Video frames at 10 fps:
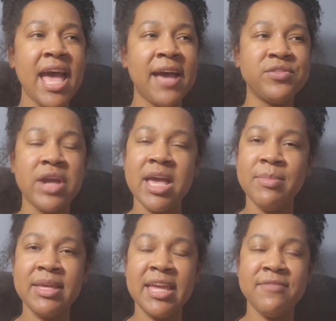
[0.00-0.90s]
after I had
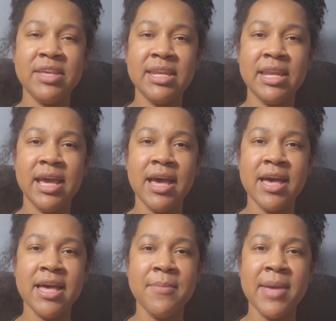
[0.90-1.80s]
been given
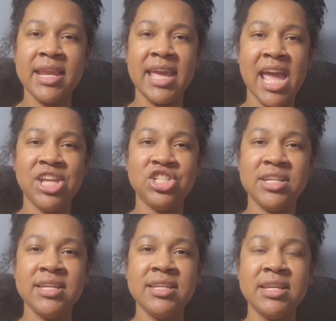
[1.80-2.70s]

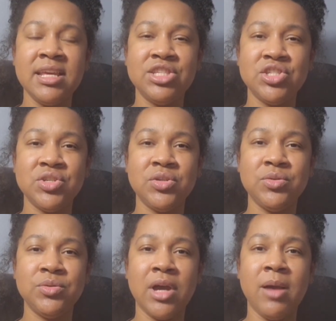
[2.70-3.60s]
medication
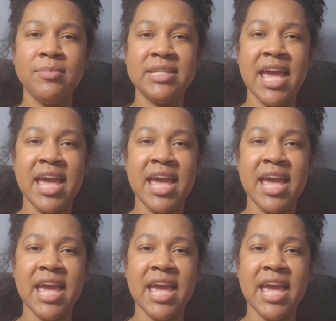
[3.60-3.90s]
to come